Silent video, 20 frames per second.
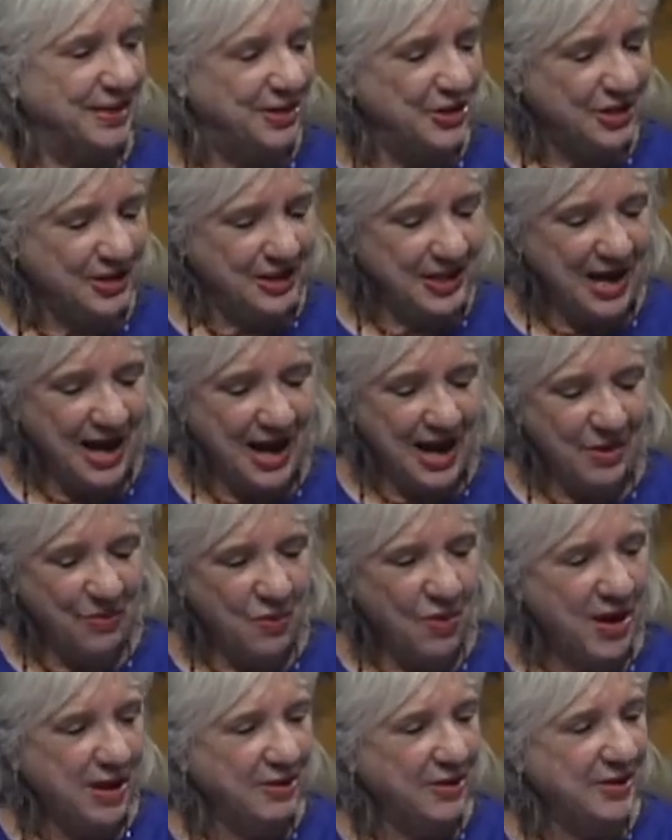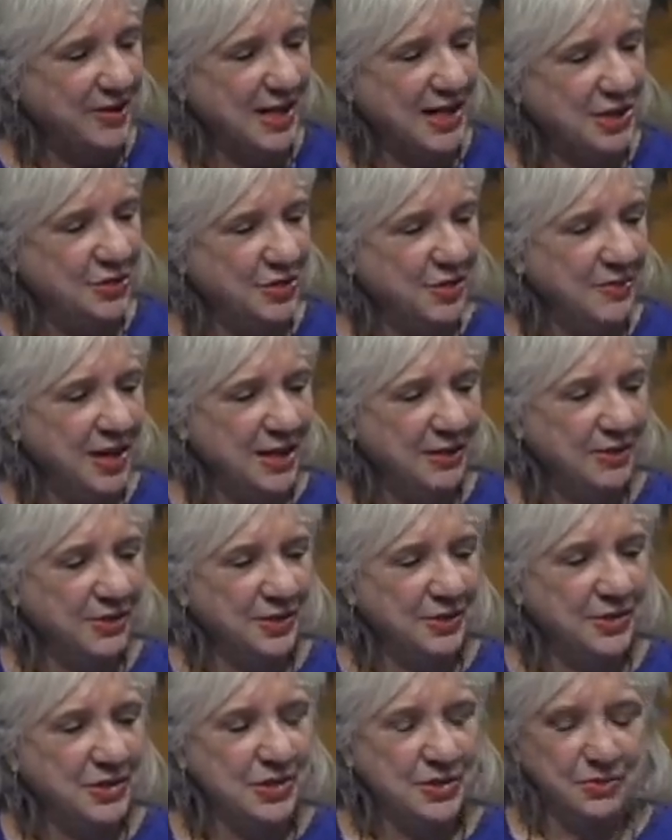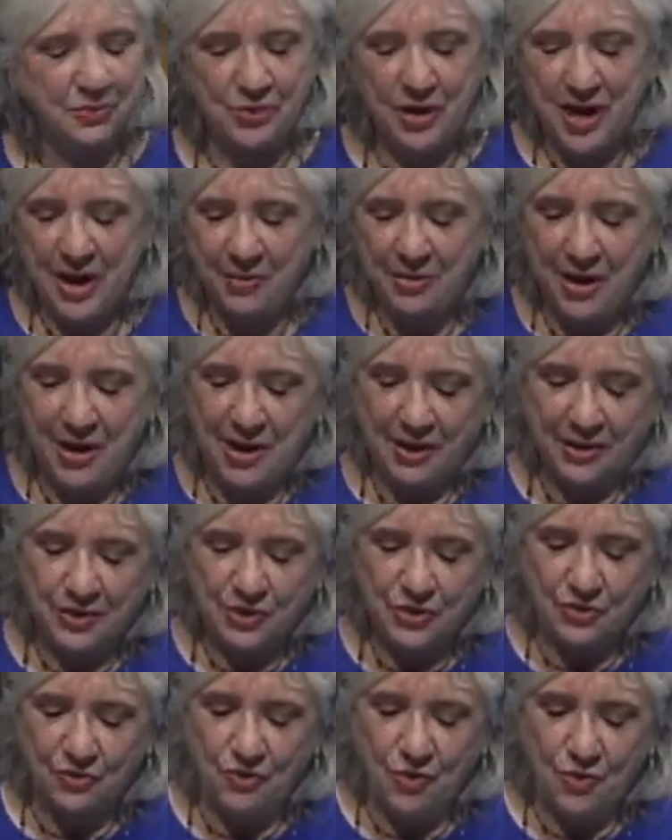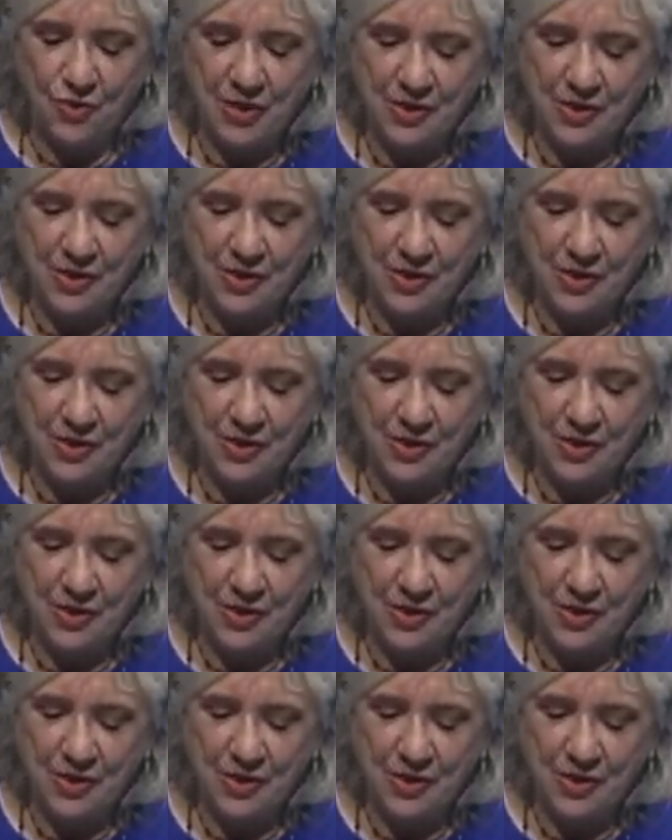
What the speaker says: just add water, and that's what my little spray bottle's for.